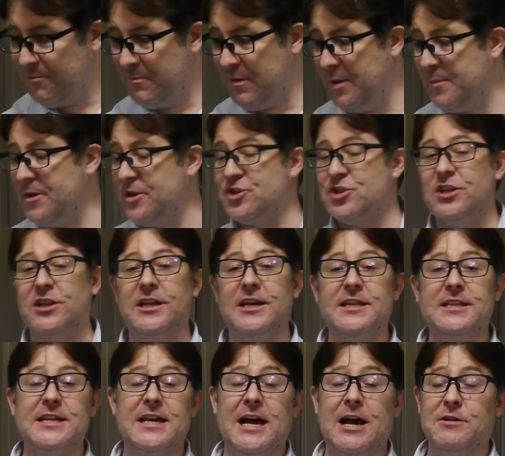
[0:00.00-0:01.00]
Maybe I should
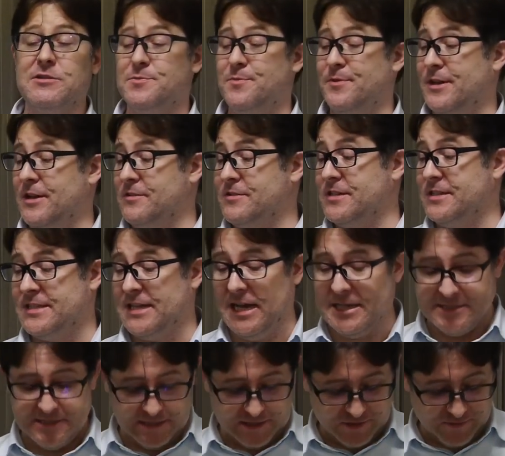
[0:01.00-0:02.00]
learn how to pronounce the
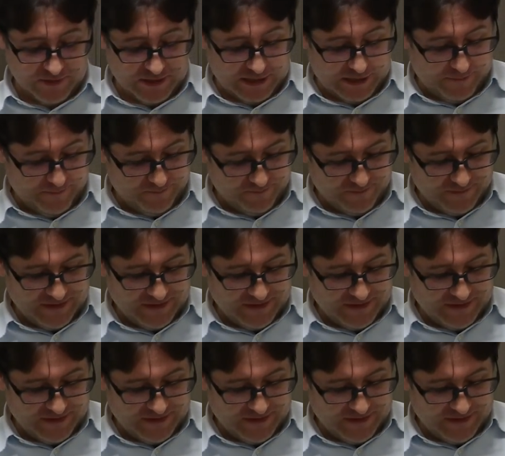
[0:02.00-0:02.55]
title as well.